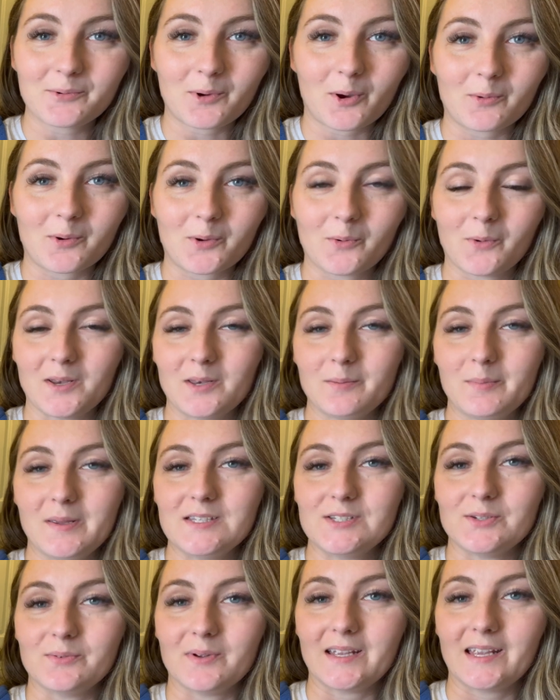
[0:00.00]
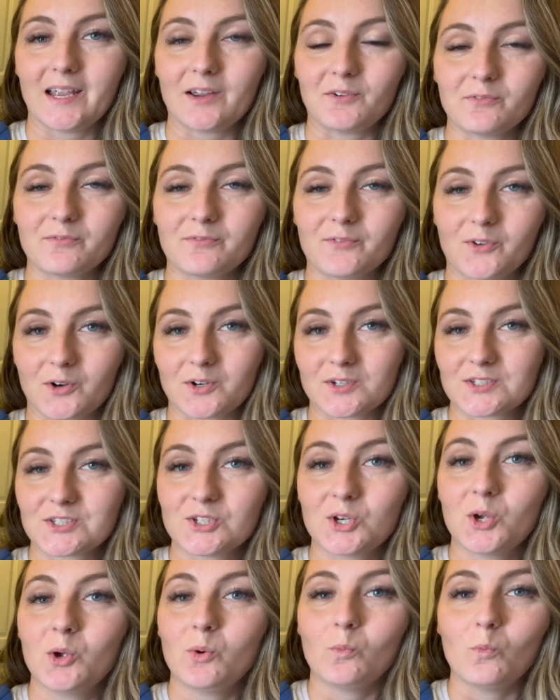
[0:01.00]
where we're going to be doing our
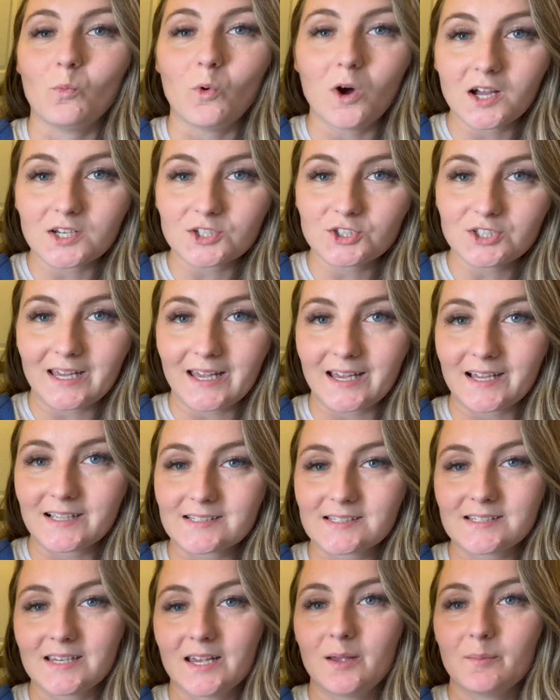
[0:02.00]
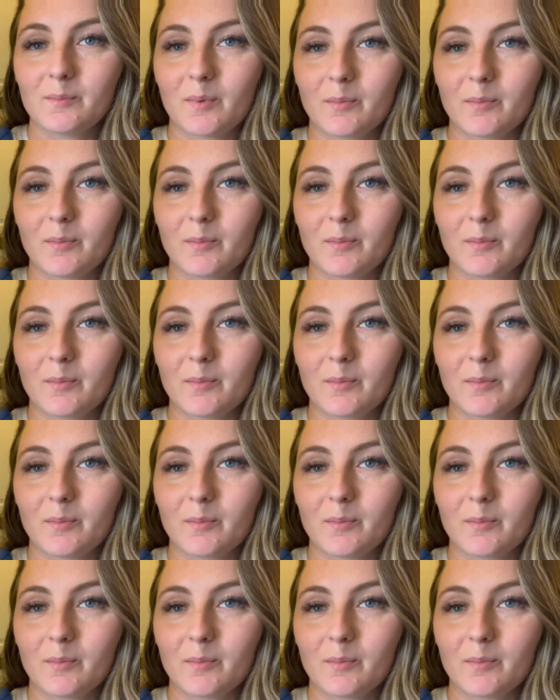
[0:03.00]
first wash test.